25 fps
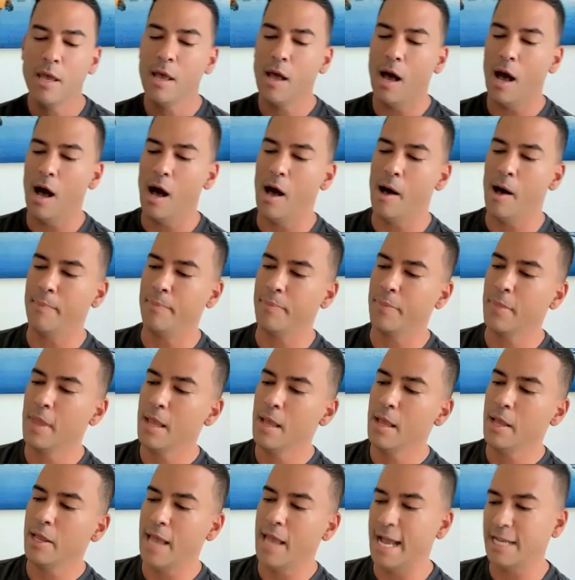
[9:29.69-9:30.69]

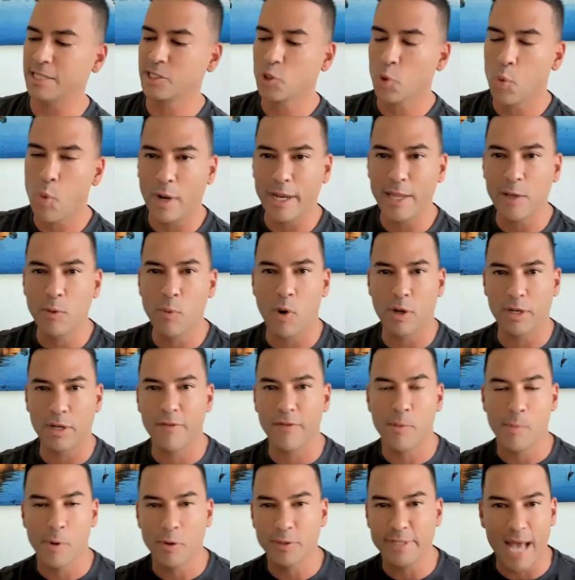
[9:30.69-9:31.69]
It has 21 of the
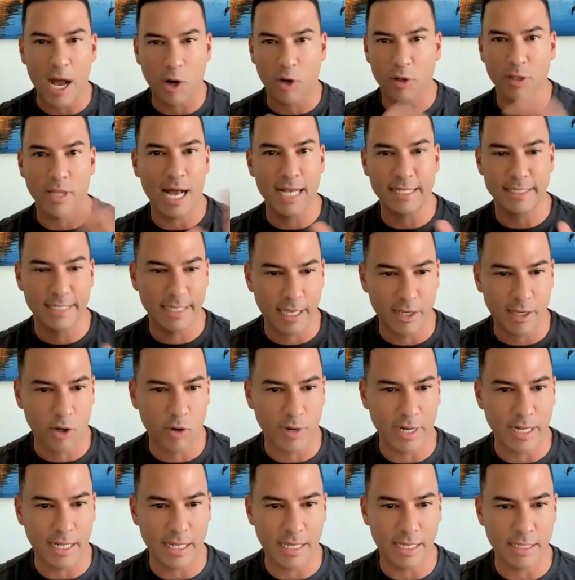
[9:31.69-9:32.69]
most alkalizing
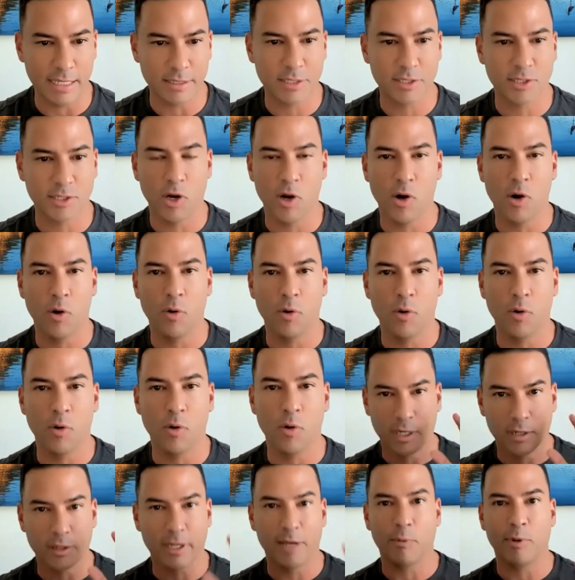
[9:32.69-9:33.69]
ingredients. So
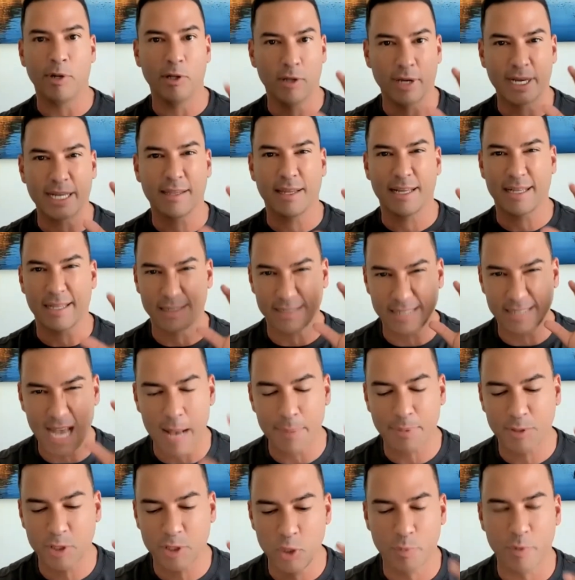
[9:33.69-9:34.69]
literally, when you look at like the
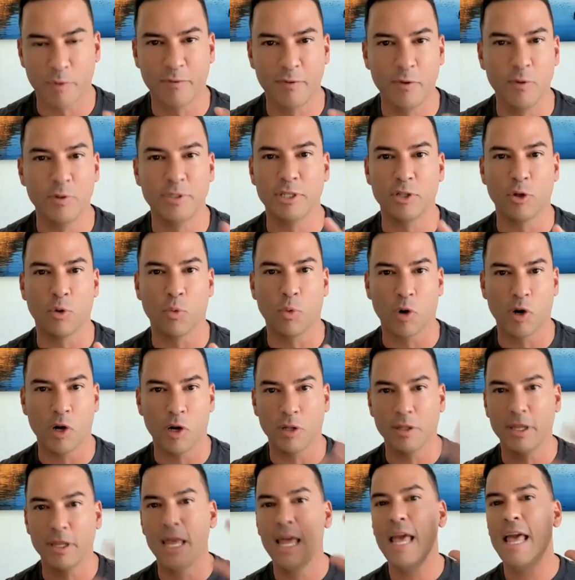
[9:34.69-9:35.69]
top superfoods in the
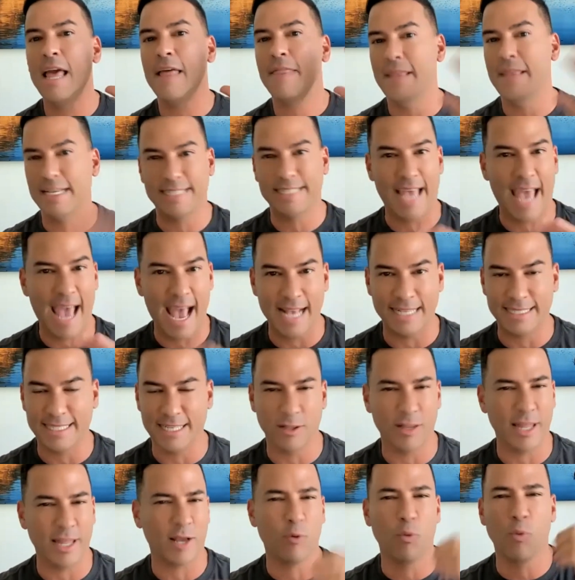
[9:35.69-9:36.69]
world, this has it,
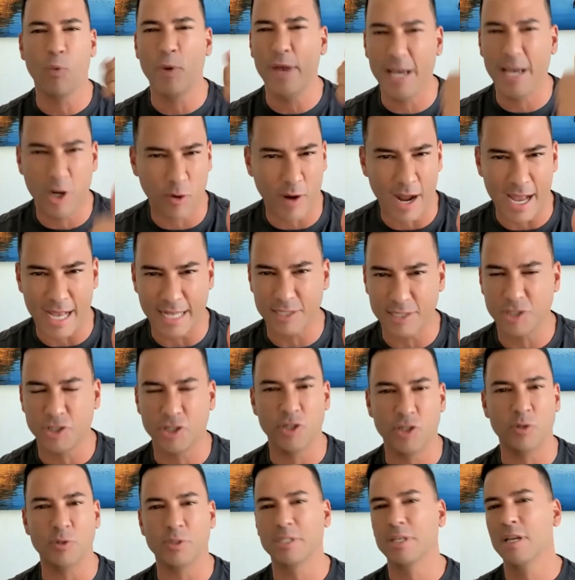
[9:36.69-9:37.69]
like wheatgrass
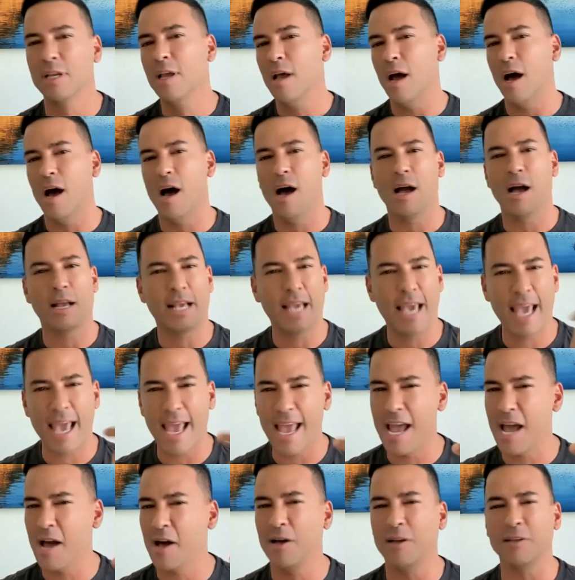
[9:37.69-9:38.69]
juice,
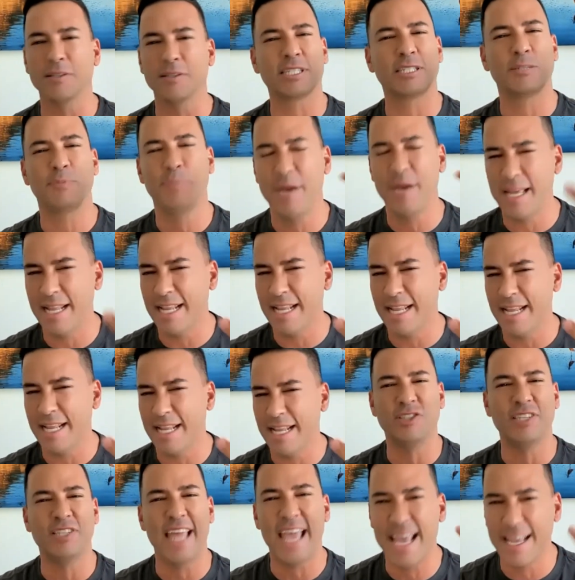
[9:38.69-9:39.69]
kale,
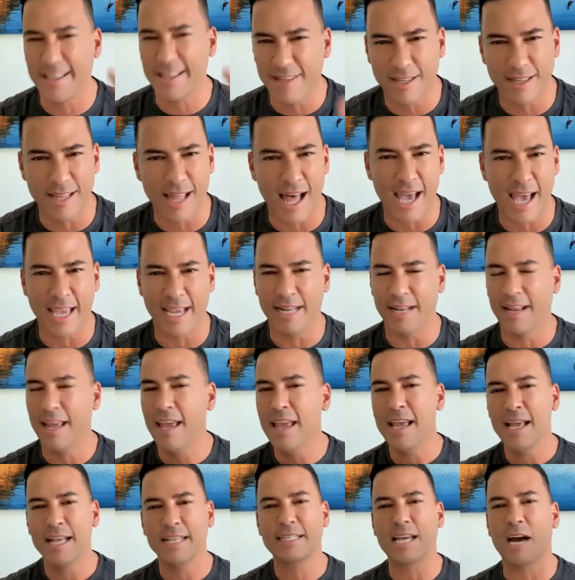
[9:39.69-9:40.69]
spinach, dandelion.
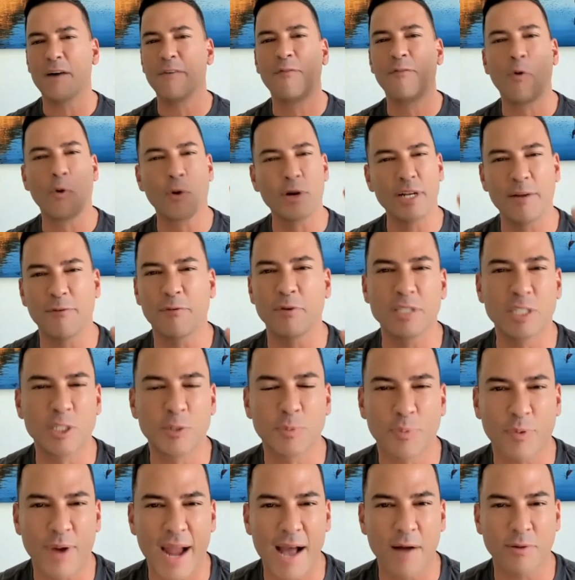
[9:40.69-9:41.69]
It's got 4 different
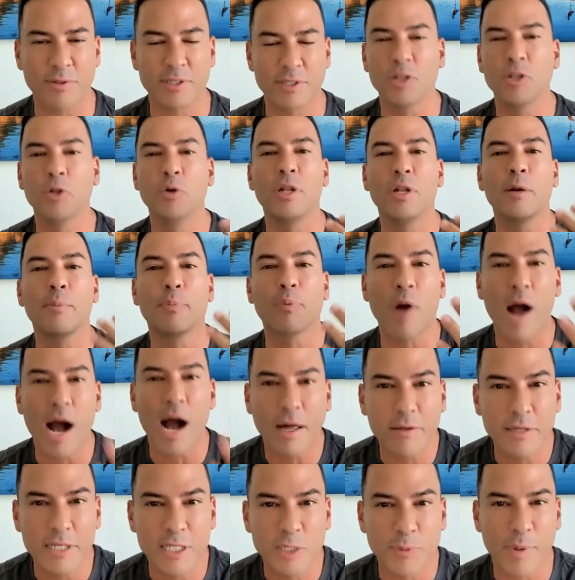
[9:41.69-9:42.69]
sprouts, including
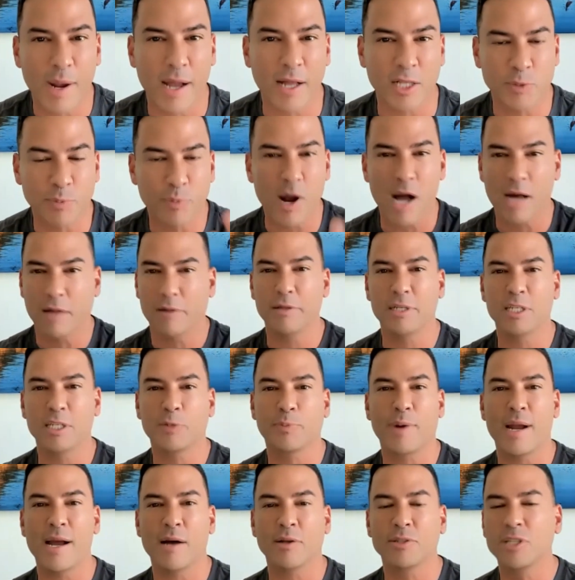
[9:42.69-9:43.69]
broccoli sprouts. Broccoli
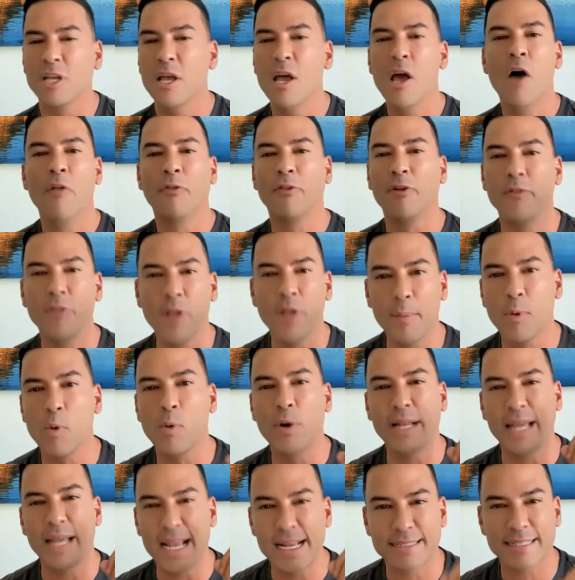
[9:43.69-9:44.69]
sprouts, the
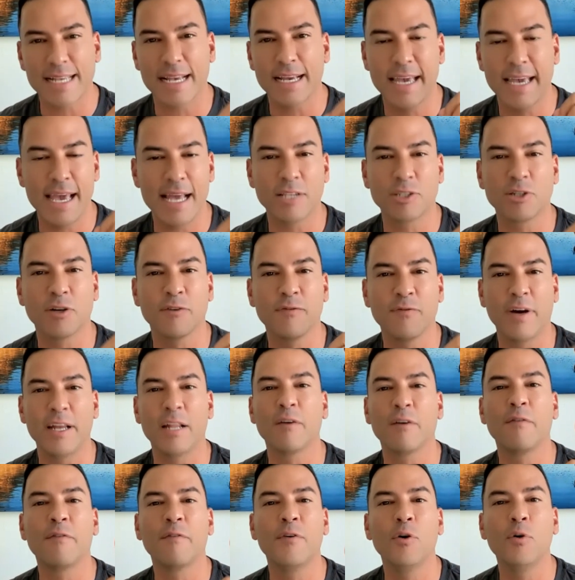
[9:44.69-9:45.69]
#1 anti-cancer
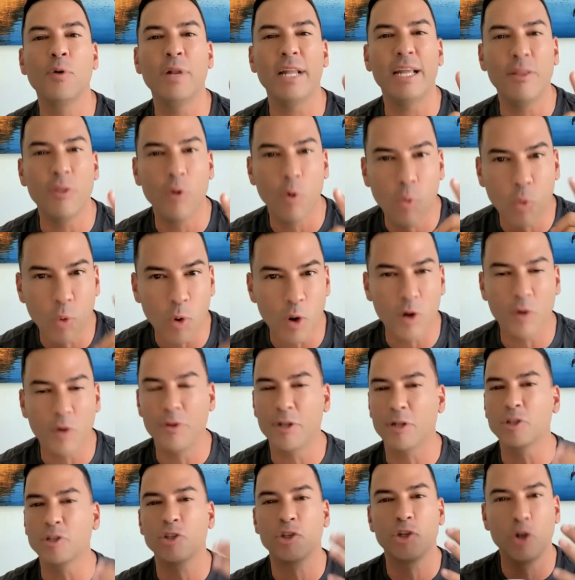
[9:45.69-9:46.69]
fighting food in the world.
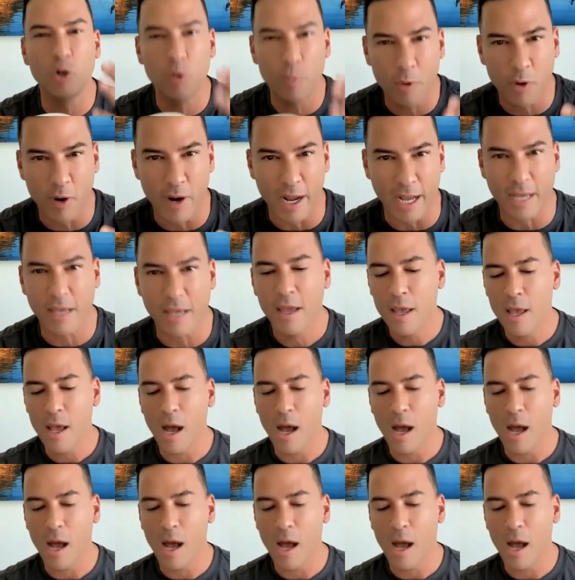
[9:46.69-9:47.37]
There's turmeric.